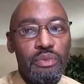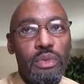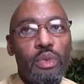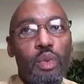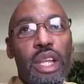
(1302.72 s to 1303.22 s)

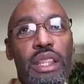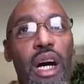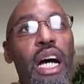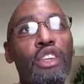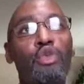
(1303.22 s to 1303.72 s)
with
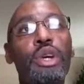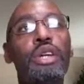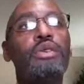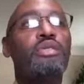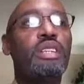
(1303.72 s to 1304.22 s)
us, we
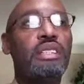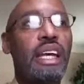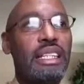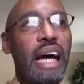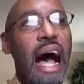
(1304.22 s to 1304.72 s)
usually
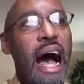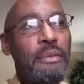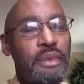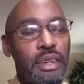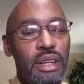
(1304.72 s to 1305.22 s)
take the
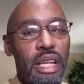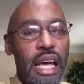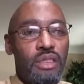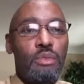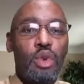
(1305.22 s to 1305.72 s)
option
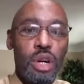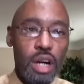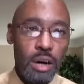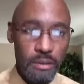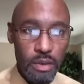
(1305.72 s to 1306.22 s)
that's more
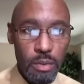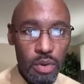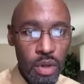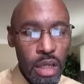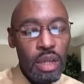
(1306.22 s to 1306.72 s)

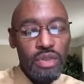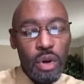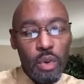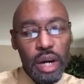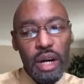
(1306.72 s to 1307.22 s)
comfortable. So
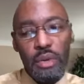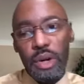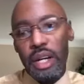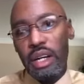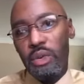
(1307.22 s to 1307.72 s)
we're
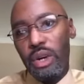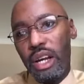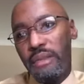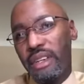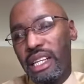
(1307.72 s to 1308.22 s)
we're gonna
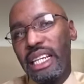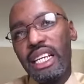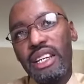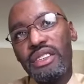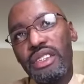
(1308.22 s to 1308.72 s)
whatever the
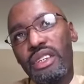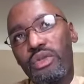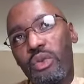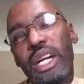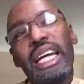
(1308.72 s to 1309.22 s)

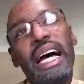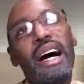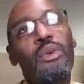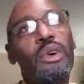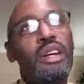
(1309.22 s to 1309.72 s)
easiest way
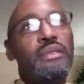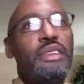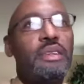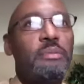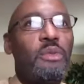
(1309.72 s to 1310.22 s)
out, whatever
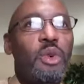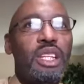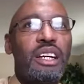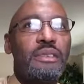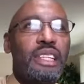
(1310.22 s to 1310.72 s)
the
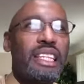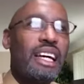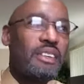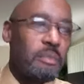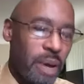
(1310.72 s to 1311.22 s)
whatever
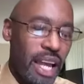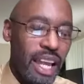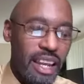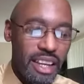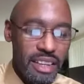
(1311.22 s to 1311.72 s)
less
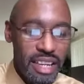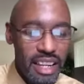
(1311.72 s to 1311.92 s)
pain is,